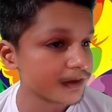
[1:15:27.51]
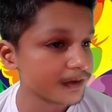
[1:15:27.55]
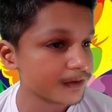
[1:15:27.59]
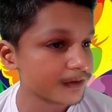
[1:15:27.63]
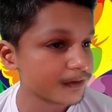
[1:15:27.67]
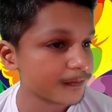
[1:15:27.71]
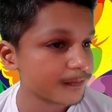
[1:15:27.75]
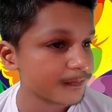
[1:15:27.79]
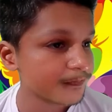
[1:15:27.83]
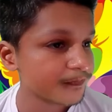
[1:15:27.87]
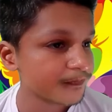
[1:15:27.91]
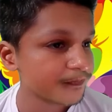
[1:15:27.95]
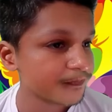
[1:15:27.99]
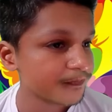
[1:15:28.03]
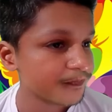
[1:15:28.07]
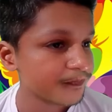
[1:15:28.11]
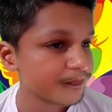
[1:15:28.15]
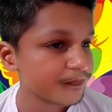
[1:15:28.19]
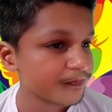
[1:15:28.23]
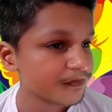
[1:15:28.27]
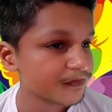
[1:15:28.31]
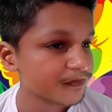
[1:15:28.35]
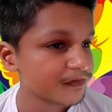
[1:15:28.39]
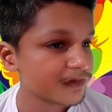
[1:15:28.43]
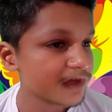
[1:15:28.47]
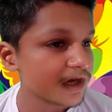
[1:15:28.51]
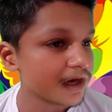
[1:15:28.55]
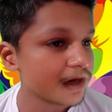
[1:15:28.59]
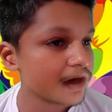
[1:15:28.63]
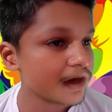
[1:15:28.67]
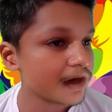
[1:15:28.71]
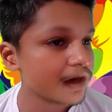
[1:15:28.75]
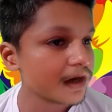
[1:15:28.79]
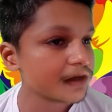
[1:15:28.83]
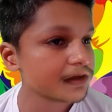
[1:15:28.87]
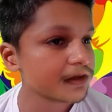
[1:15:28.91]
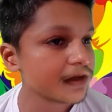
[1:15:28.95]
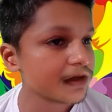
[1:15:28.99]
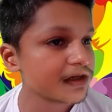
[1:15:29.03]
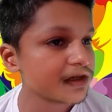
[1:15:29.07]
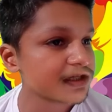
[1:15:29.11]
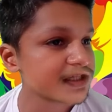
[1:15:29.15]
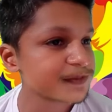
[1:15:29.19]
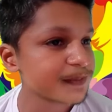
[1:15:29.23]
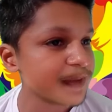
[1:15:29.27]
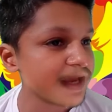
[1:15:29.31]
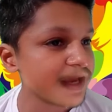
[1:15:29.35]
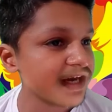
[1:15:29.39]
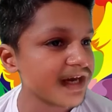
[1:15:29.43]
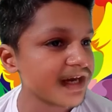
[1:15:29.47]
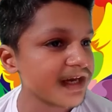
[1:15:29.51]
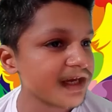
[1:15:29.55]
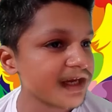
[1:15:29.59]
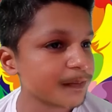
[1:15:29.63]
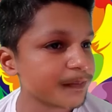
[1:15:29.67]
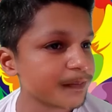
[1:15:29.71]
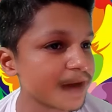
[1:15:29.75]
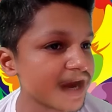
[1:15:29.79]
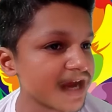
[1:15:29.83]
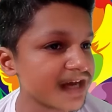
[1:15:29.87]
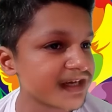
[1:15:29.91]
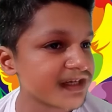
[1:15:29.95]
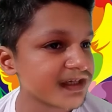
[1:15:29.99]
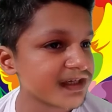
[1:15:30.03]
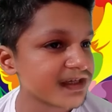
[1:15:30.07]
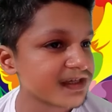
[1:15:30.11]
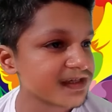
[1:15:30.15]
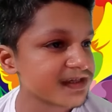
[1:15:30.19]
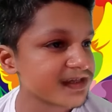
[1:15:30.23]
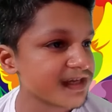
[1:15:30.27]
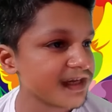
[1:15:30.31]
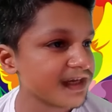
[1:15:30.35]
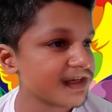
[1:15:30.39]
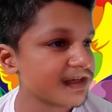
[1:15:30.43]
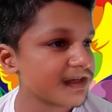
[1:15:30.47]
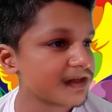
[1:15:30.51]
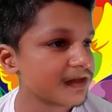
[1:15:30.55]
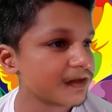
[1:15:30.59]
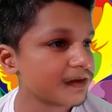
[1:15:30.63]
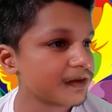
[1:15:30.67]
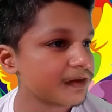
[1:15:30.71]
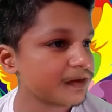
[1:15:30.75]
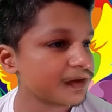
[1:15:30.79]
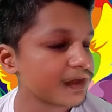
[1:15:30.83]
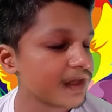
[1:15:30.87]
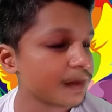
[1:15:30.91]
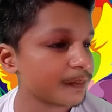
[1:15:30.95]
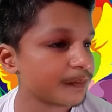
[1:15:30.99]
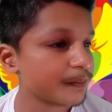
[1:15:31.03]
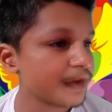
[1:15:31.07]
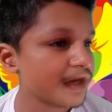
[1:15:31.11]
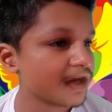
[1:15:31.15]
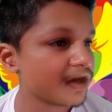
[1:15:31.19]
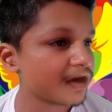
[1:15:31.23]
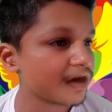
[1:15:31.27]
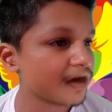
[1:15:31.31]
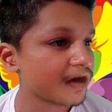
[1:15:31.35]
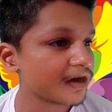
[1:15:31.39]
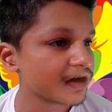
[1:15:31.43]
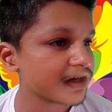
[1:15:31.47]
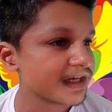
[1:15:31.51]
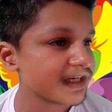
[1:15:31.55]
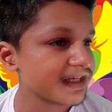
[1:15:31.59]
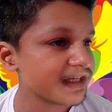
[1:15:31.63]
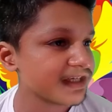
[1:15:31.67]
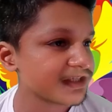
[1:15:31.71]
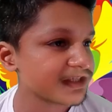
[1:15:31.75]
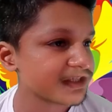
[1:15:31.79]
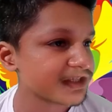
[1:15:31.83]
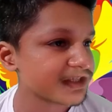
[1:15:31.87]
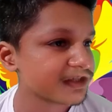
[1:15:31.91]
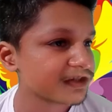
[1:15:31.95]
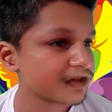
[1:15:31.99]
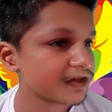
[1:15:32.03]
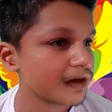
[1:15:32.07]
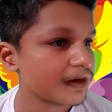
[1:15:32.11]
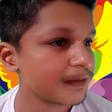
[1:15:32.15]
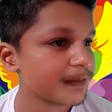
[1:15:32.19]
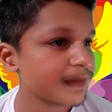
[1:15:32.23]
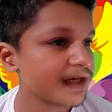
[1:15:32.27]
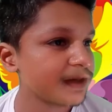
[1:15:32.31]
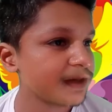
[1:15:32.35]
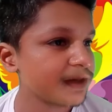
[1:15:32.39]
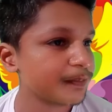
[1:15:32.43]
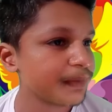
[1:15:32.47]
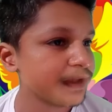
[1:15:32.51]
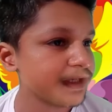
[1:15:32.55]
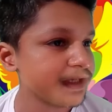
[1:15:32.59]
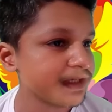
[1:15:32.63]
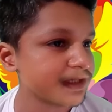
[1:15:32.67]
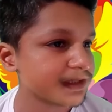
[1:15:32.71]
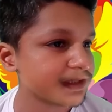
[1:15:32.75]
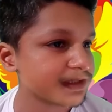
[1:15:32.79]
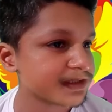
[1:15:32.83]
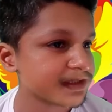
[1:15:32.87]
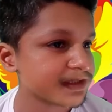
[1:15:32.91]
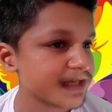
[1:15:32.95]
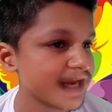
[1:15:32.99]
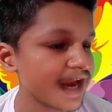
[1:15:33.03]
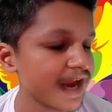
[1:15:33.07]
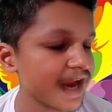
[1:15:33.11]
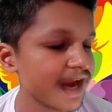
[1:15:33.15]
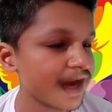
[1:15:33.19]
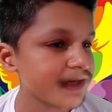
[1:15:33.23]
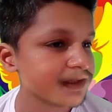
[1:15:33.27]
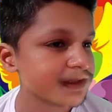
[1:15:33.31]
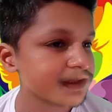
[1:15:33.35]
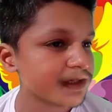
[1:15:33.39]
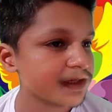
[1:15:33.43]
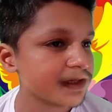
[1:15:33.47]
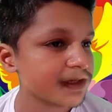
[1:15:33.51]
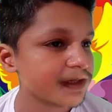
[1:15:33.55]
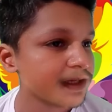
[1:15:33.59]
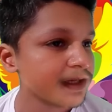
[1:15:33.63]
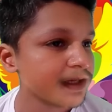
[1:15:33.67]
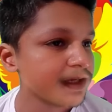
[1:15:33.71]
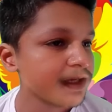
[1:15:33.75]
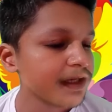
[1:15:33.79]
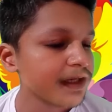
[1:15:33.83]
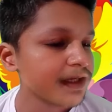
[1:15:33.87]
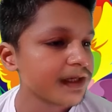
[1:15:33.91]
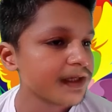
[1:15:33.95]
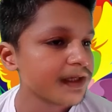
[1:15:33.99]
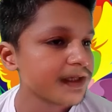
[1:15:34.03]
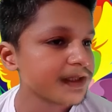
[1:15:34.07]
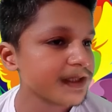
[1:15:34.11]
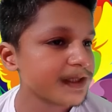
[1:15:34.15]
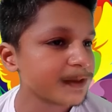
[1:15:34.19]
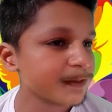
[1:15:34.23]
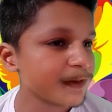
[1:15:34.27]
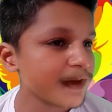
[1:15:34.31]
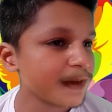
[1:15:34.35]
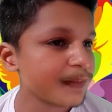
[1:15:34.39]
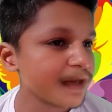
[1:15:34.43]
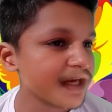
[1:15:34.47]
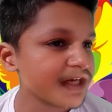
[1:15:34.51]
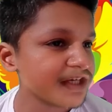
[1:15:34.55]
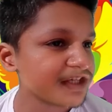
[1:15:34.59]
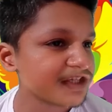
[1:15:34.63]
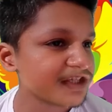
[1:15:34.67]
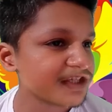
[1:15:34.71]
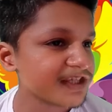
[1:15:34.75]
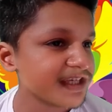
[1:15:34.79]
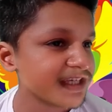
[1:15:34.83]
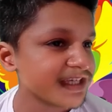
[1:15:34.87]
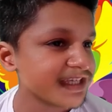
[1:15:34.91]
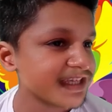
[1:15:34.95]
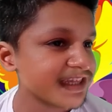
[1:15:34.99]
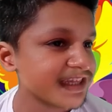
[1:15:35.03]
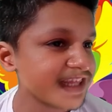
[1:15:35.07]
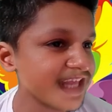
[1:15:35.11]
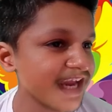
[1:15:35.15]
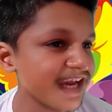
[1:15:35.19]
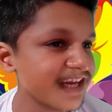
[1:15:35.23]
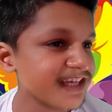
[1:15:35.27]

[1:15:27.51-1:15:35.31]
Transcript: The other sparing partners include the peacockish Roman Pearce and the dweebish Tej Parker.